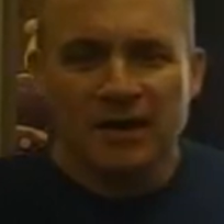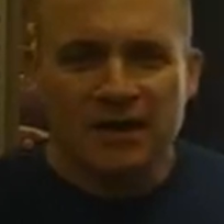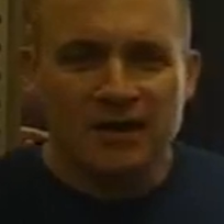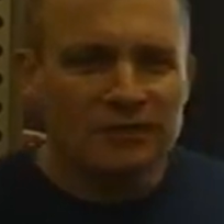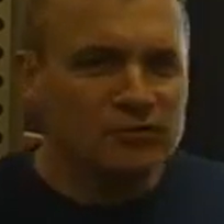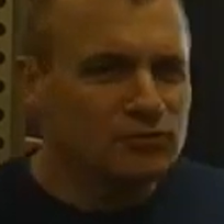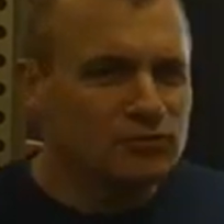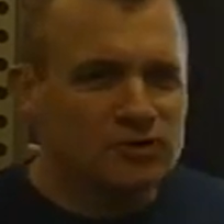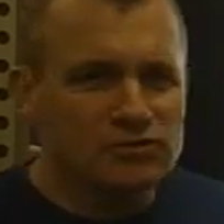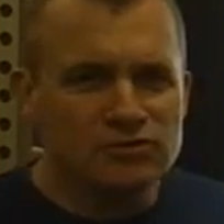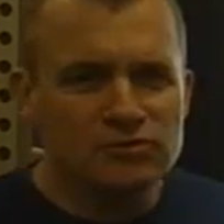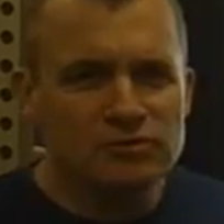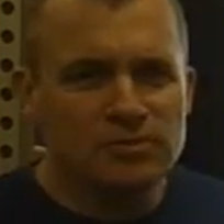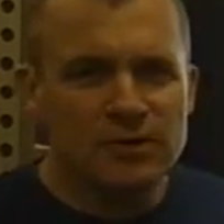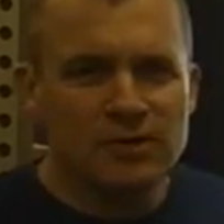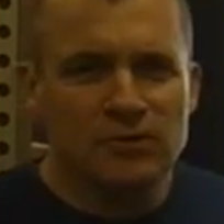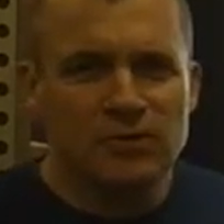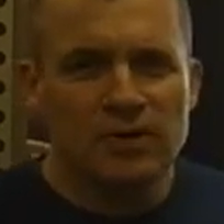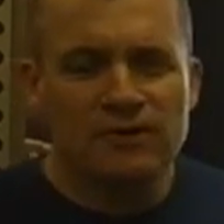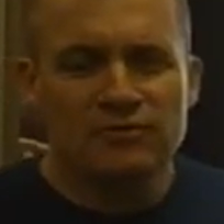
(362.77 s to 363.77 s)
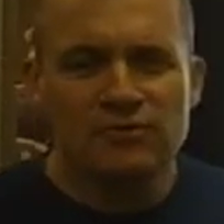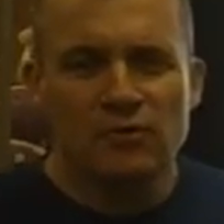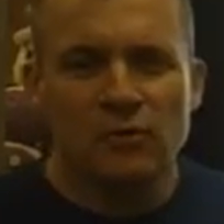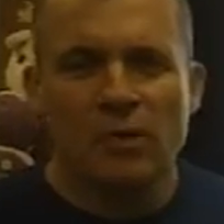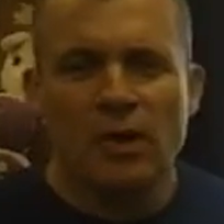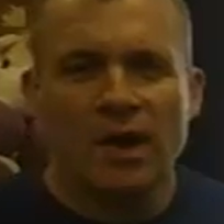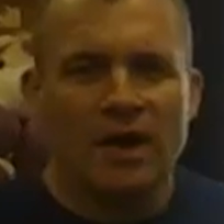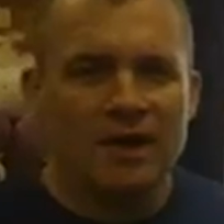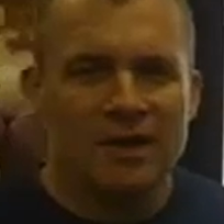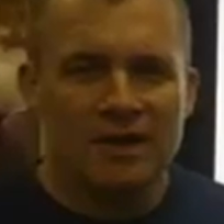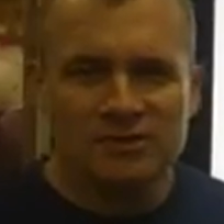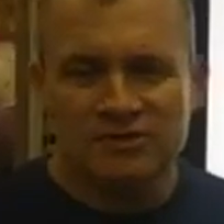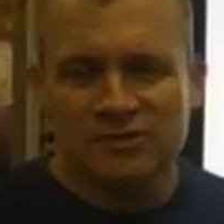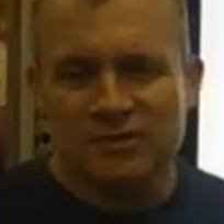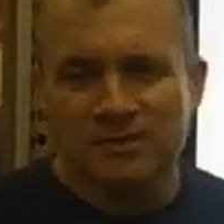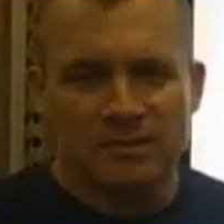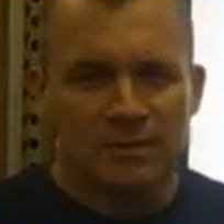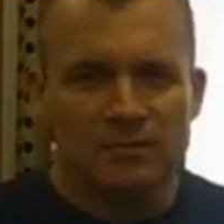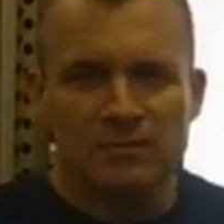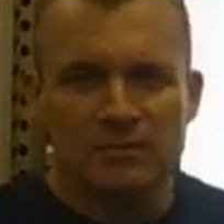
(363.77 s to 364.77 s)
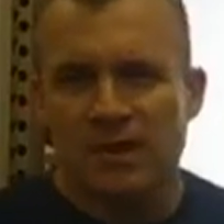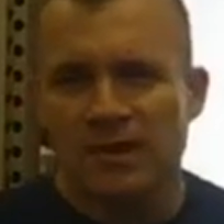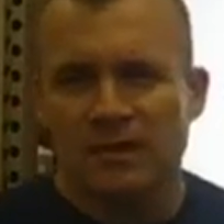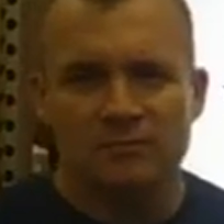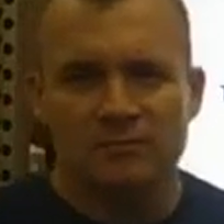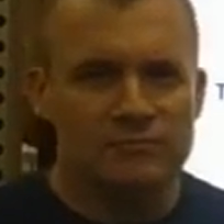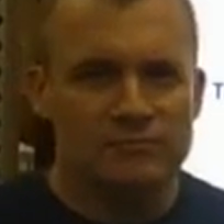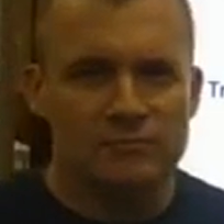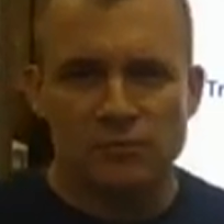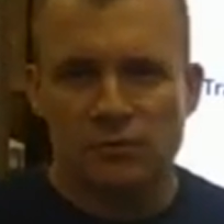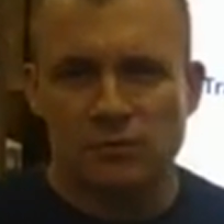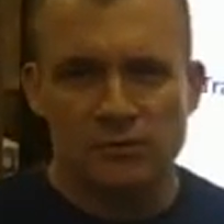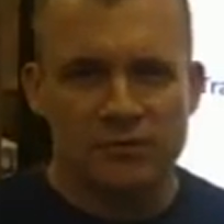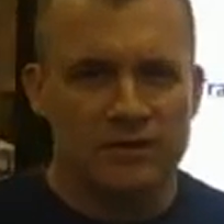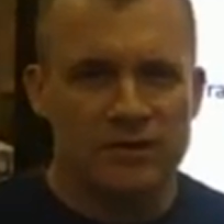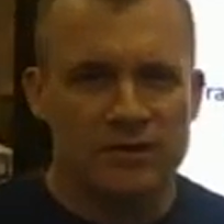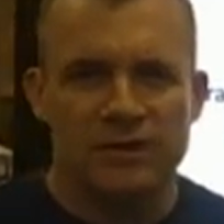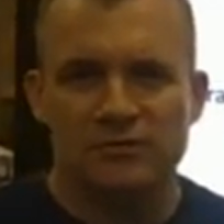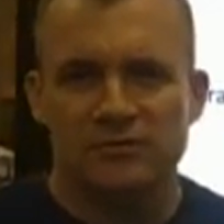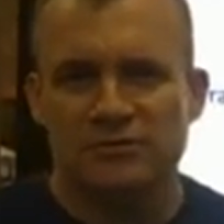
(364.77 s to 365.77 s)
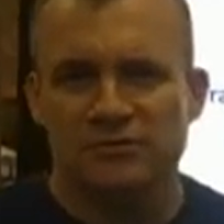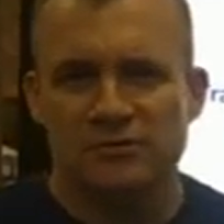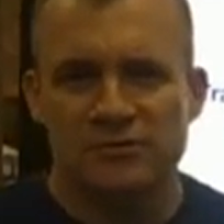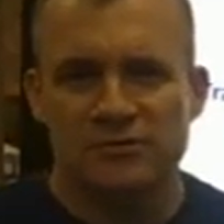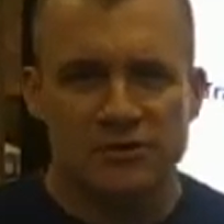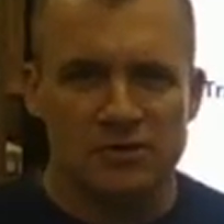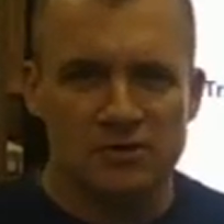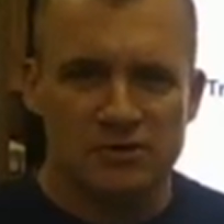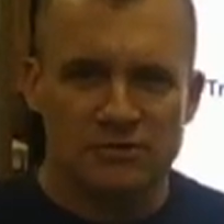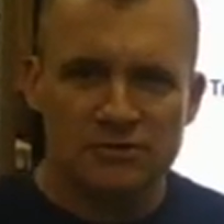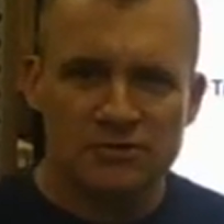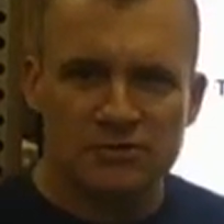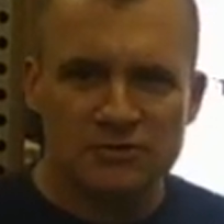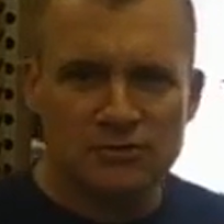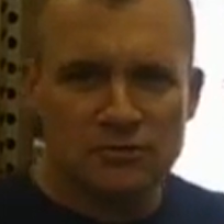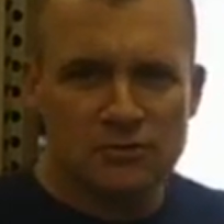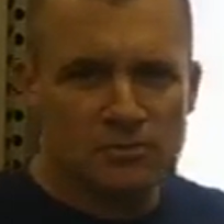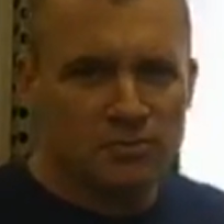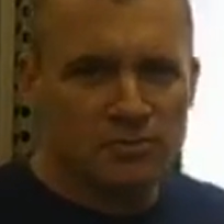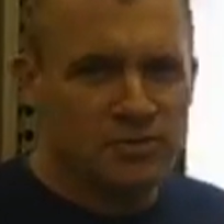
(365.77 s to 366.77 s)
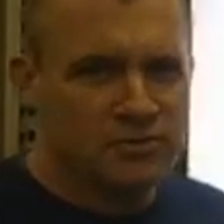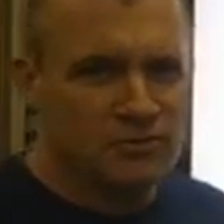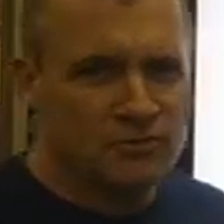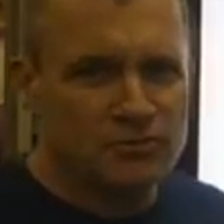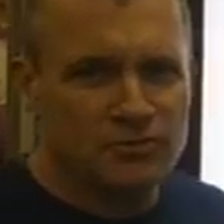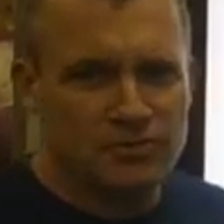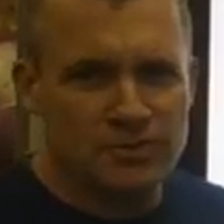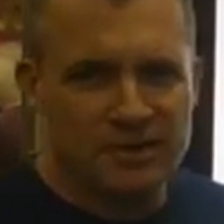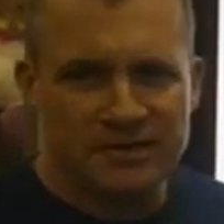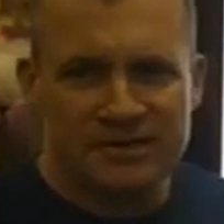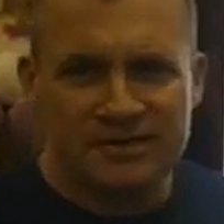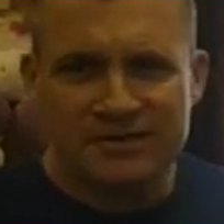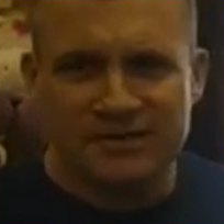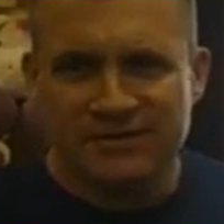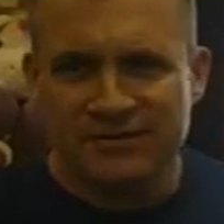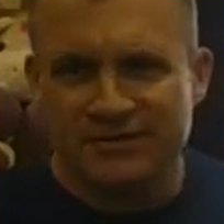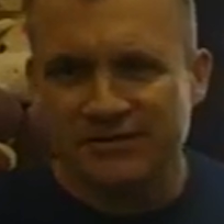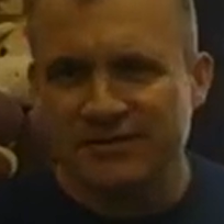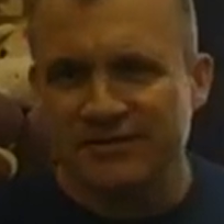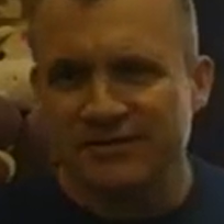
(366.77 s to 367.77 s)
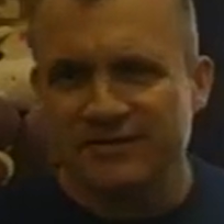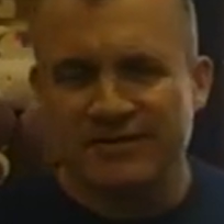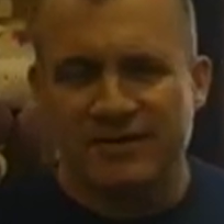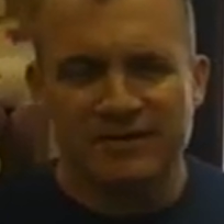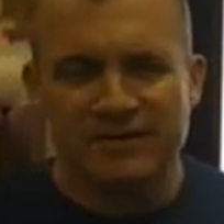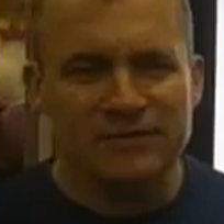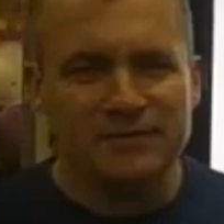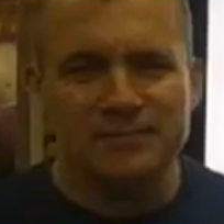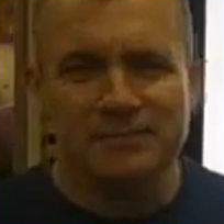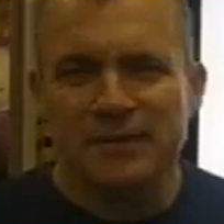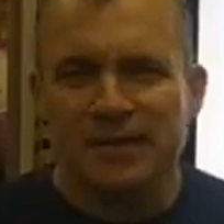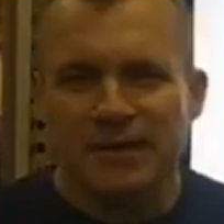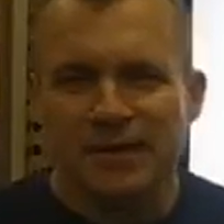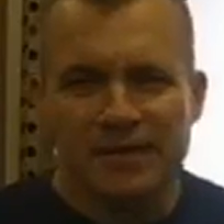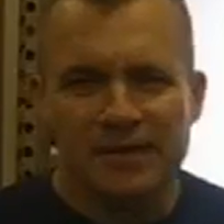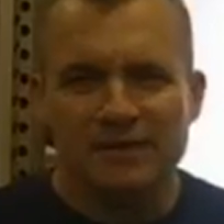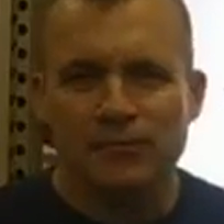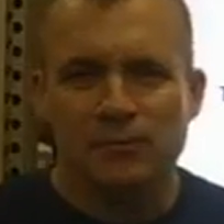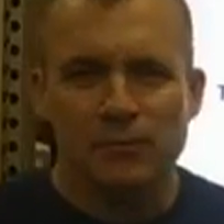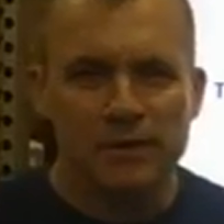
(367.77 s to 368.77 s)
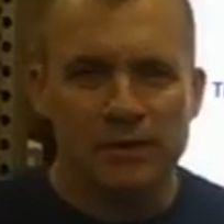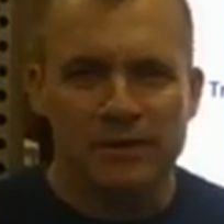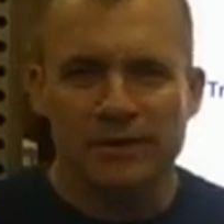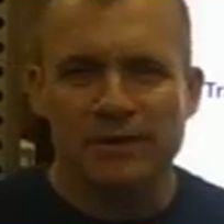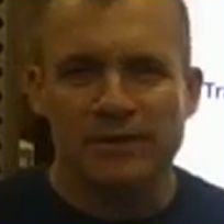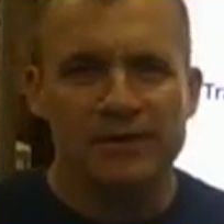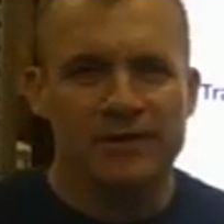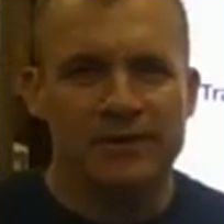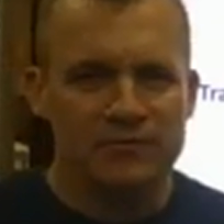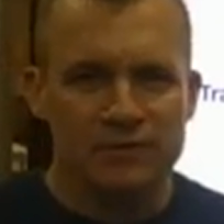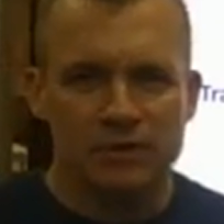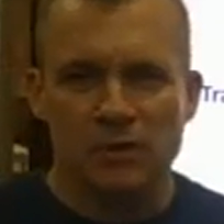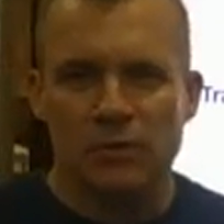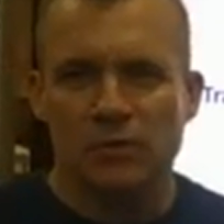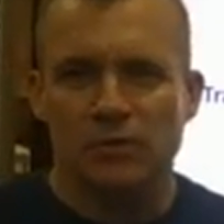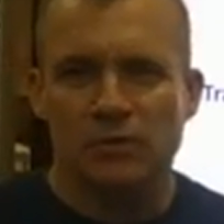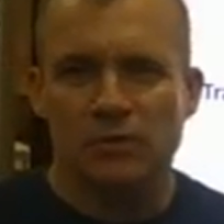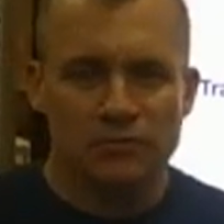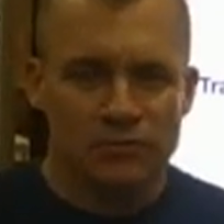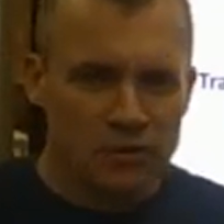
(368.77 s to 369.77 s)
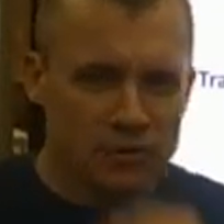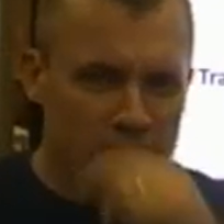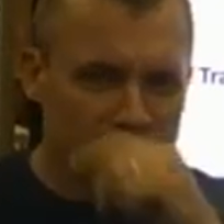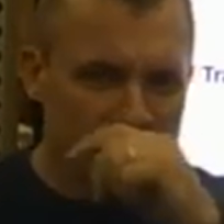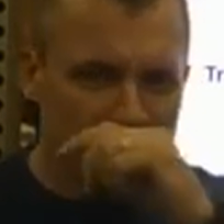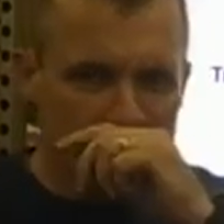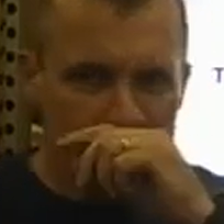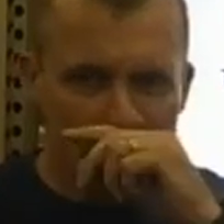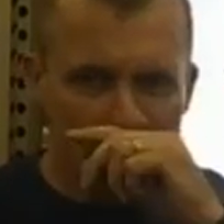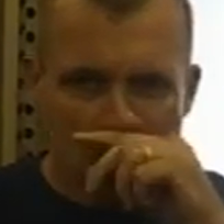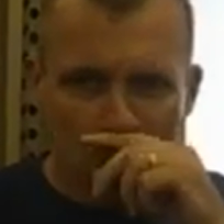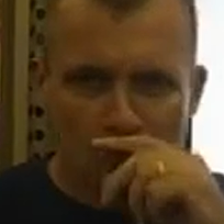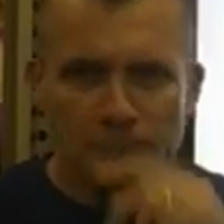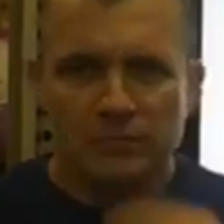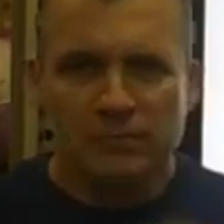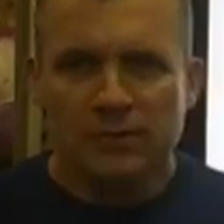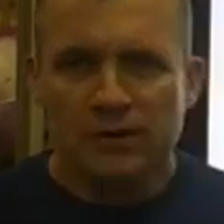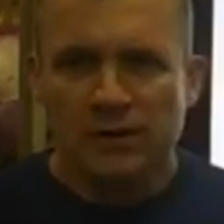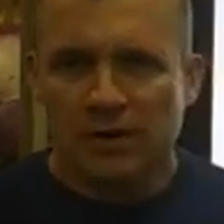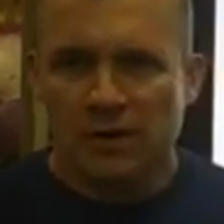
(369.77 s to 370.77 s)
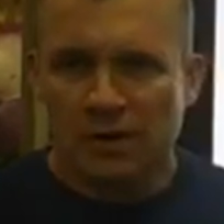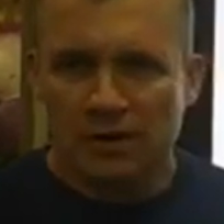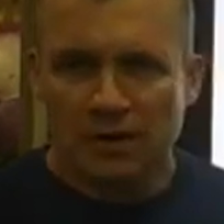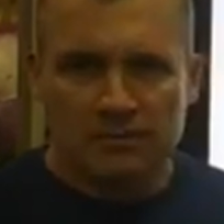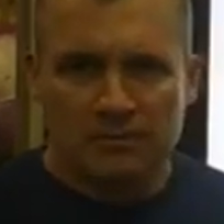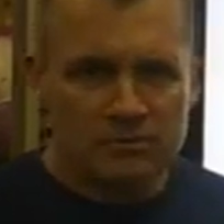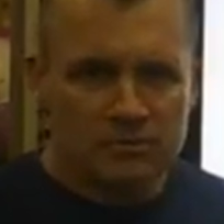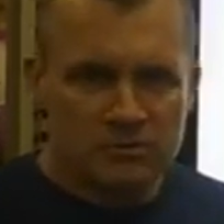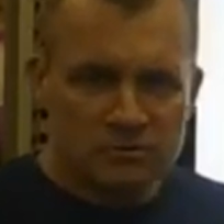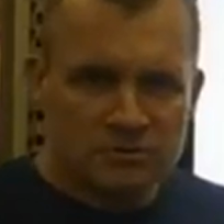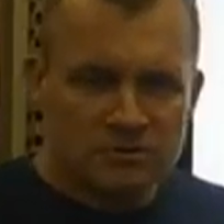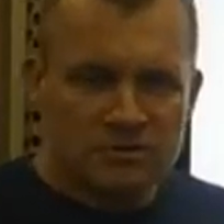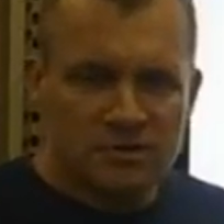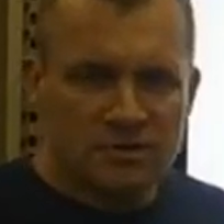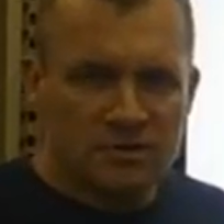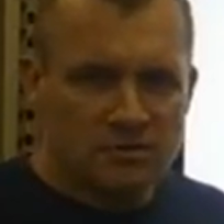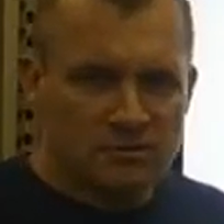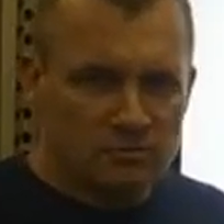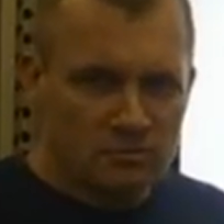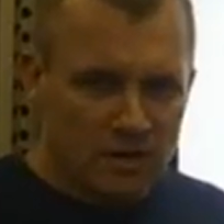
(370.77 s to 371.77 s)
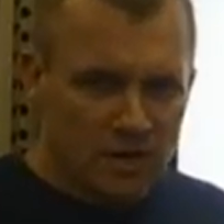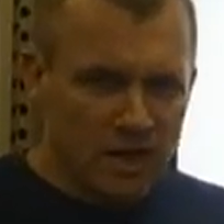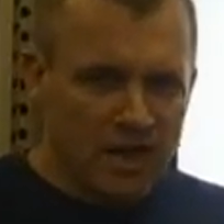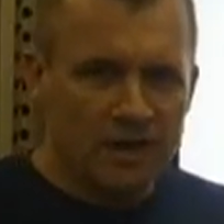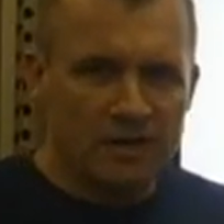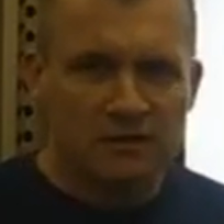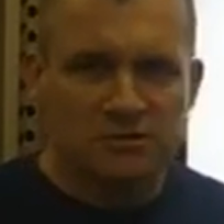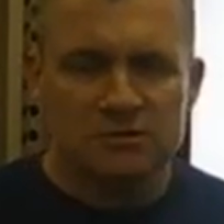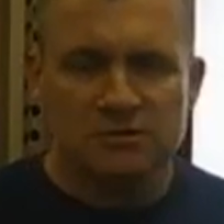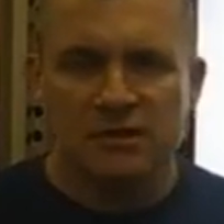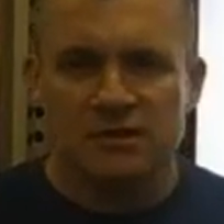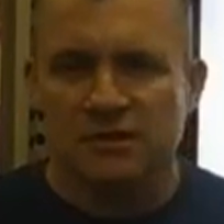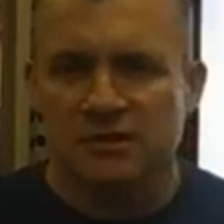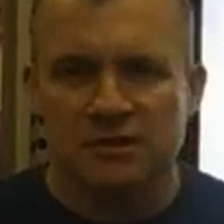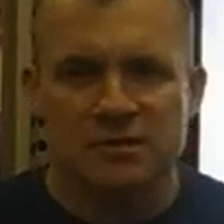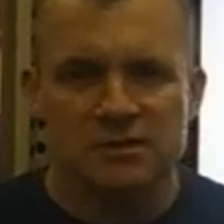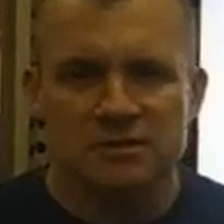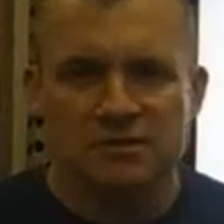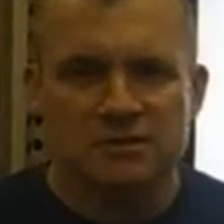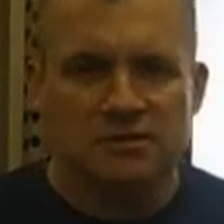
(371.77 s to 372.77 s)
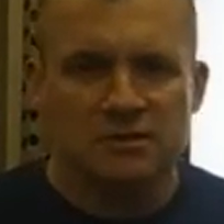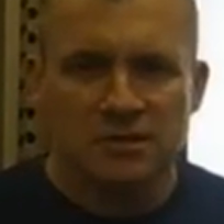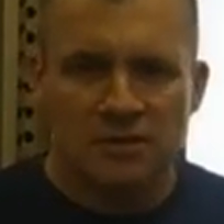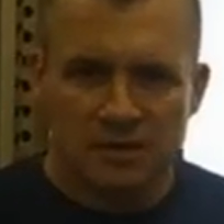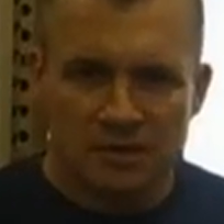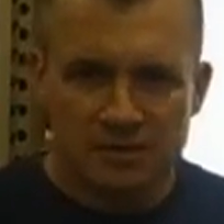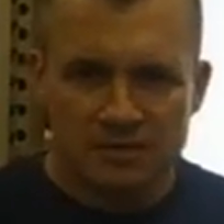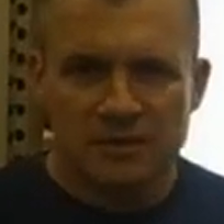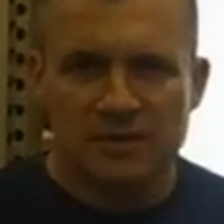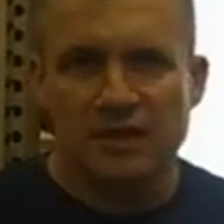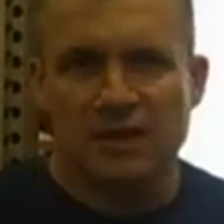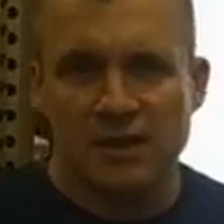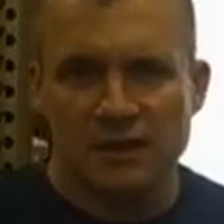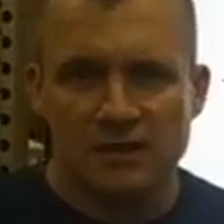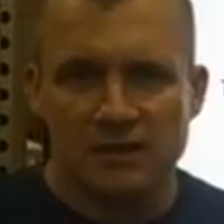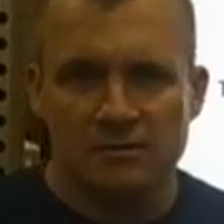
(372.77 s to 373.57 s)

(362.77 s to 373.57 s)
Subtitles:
Trade shows have been around for a while. Actually, they've been around for thousands of years. Here's a picture from 1967. Really, if you go to a trade show, you'll see aisles like this today.